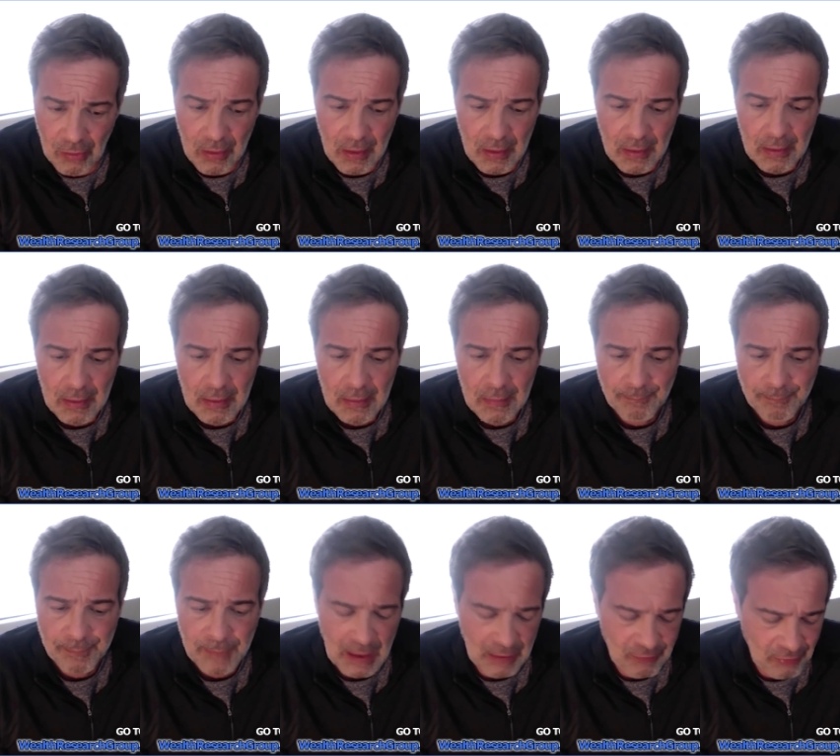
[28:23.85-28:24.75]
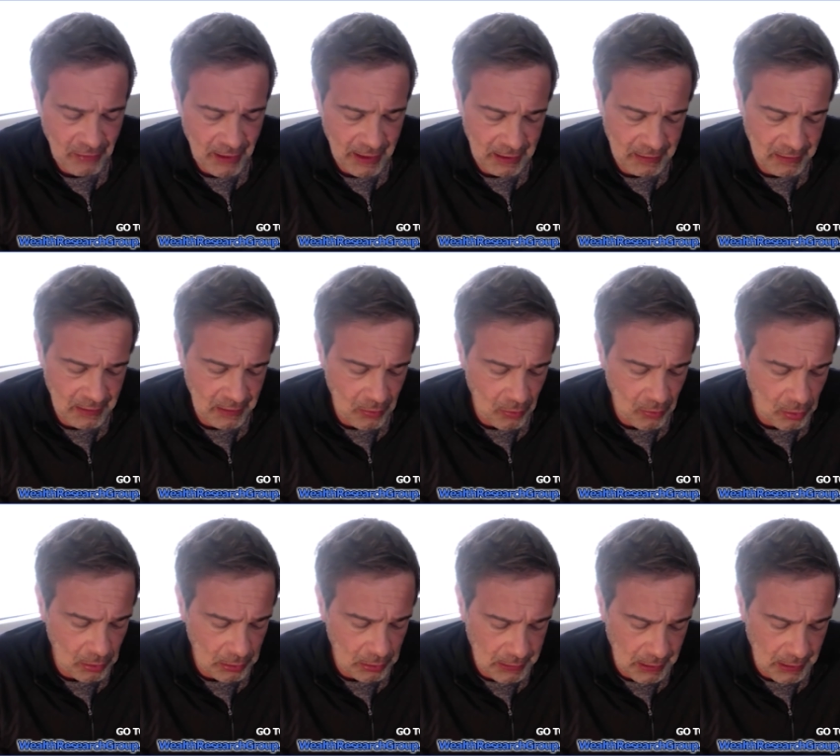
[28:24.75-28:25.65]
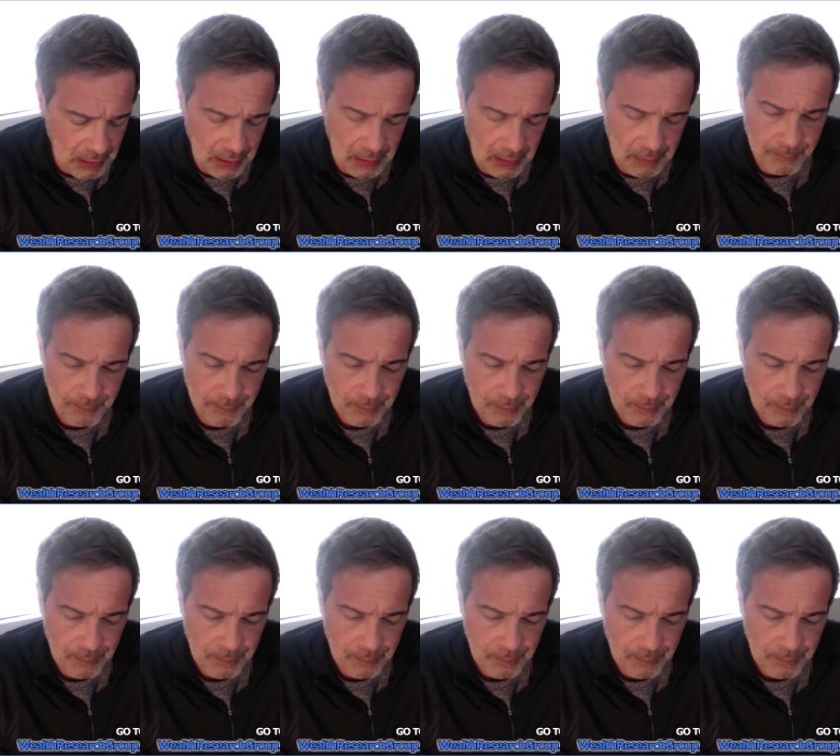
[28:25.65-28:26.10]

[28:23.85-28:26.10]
So it's like the old